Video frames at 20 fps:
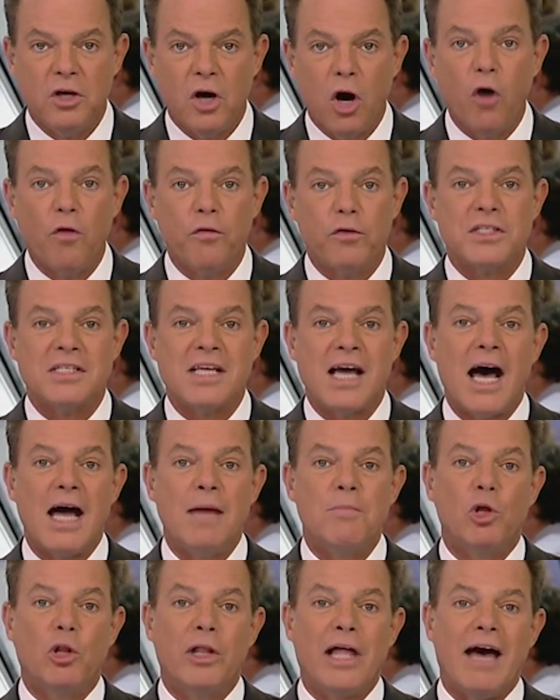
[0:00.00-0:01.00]
over
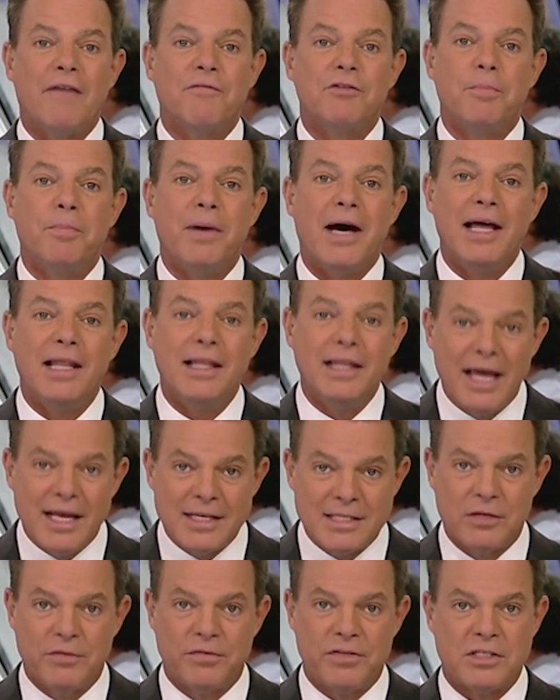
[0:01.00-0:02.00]
time you'll have to buy
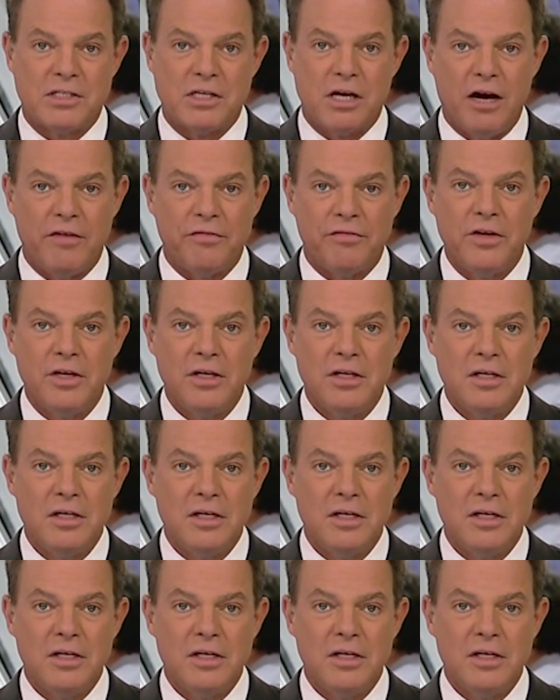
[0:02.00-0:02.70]
less of stuff.